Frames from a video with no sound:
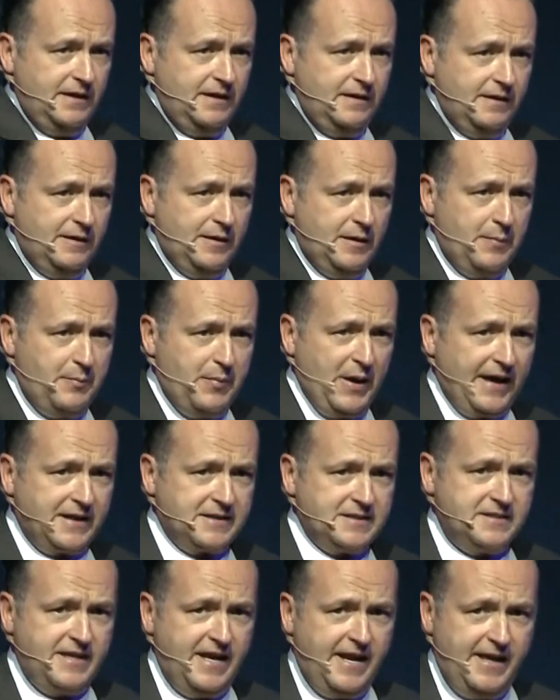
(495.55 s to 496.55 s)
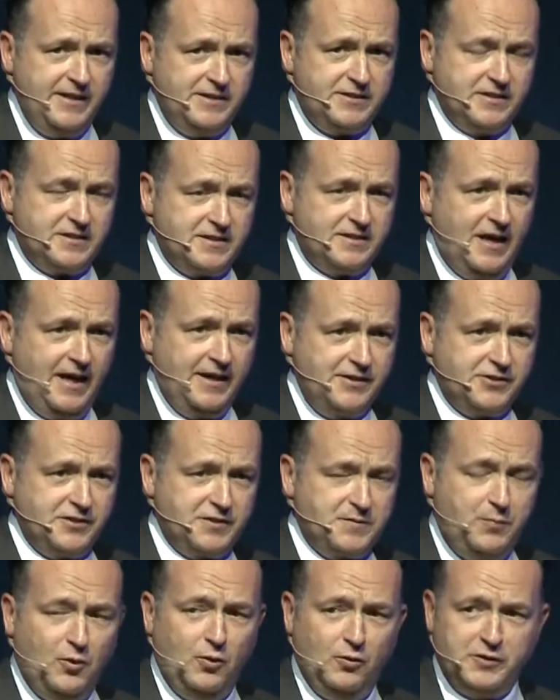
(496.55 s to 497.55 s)
Backstage, it's not
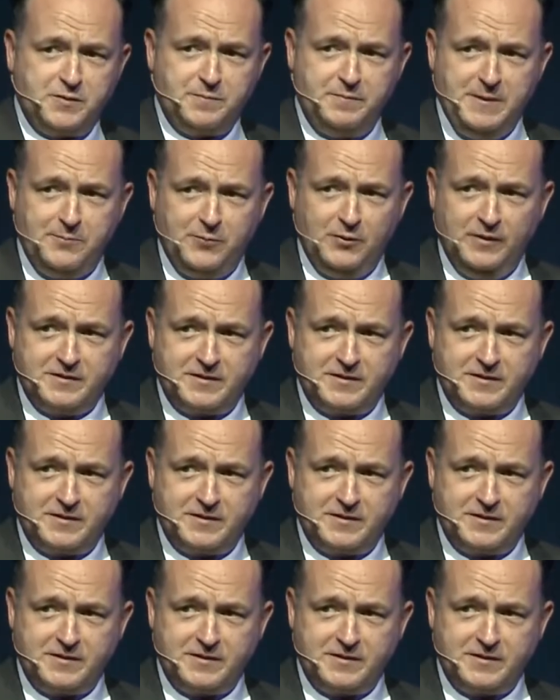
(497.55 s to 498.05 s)
just Polish people,